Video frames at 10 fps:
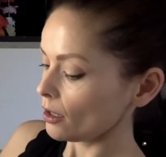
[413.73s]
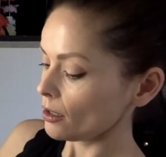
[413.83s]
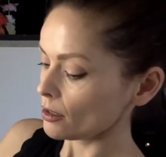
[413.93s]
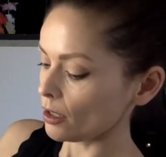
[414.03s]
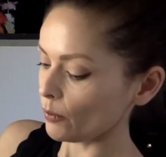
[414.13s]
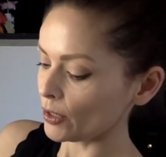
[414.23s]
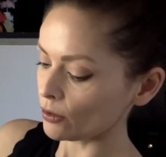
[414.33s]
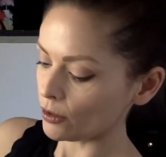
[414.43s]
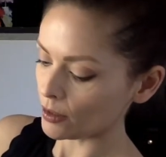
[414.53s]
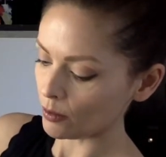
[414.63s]
So when you're
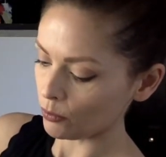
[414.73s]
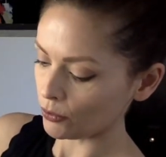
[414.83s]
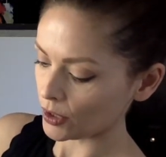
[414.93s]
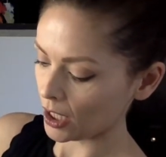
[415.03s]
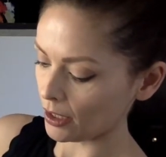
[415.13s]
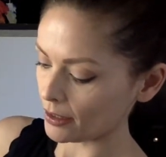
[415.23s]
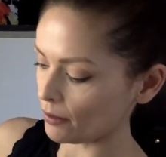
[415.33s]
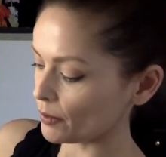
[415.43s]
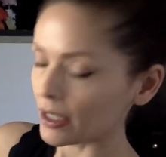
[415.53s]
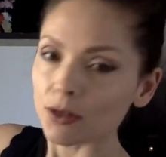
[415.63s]
using watercolours,
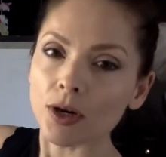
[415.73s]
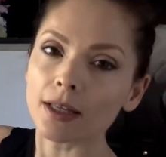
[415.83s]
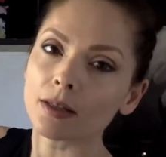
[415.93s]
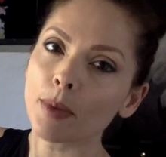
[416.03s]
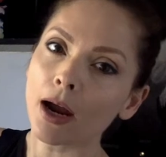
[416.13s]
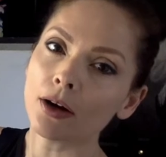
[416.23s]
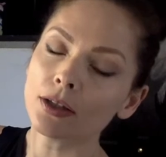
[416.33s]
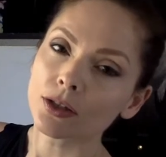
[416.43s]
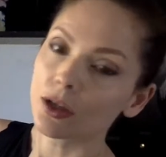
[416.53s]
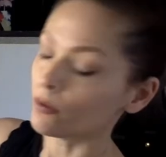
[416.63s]
they're really
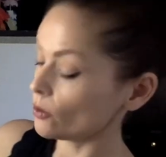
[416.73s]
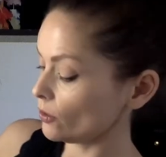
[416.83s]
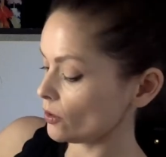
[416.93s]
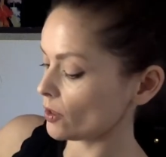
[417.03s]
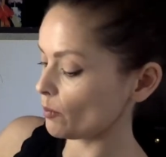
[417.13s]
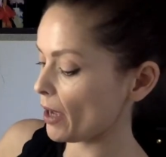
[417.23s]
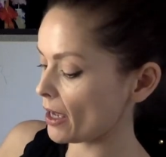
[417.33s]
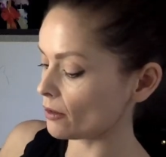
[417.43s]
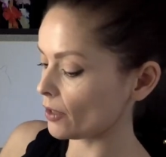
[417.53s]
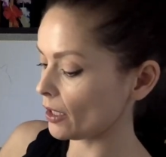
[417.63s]
transparent. So if you're using
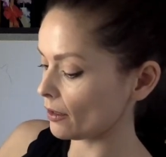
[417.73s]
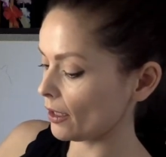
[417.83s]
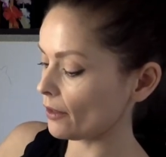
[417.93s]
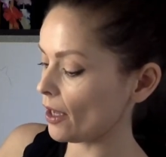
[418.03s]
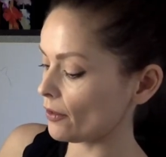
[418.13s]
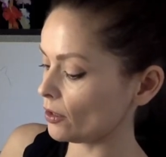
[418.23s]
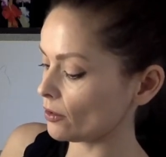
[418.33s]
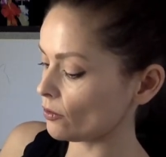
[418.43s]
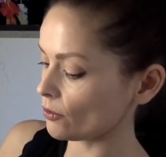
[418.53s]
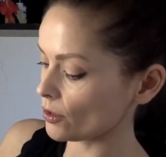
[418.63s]
pen or anything like that, then
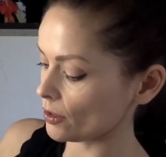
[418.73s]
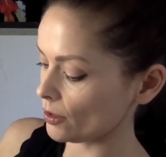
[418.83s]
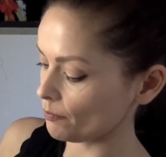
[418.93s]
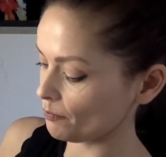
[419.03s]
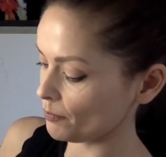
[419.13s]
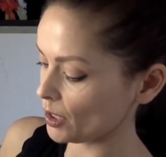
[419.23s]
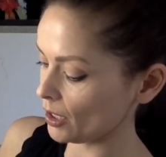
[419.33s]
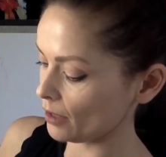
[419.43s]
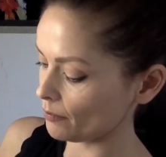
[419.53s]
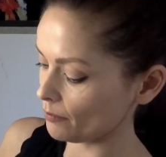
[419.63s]
you're just going to see
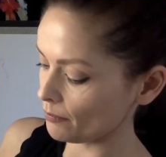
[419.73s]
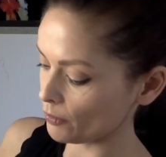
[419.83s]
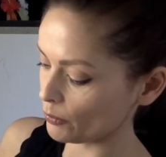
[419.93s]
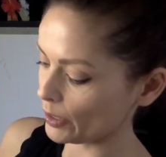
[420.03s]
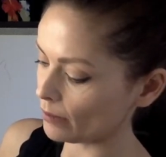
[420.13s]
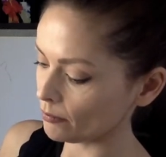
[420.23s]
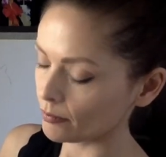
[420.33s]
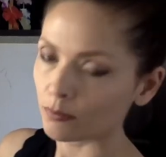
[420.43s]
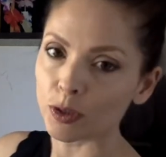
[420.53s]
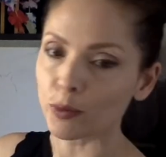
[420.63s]
it through it,
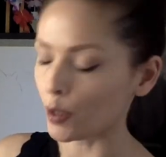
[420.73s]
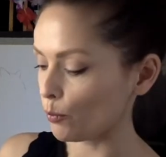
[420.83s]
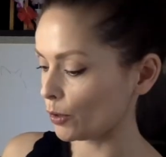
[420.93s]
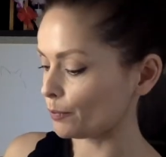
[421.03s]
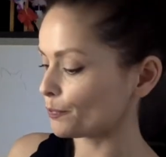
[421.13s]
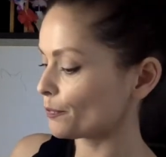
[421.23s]
which we don't want.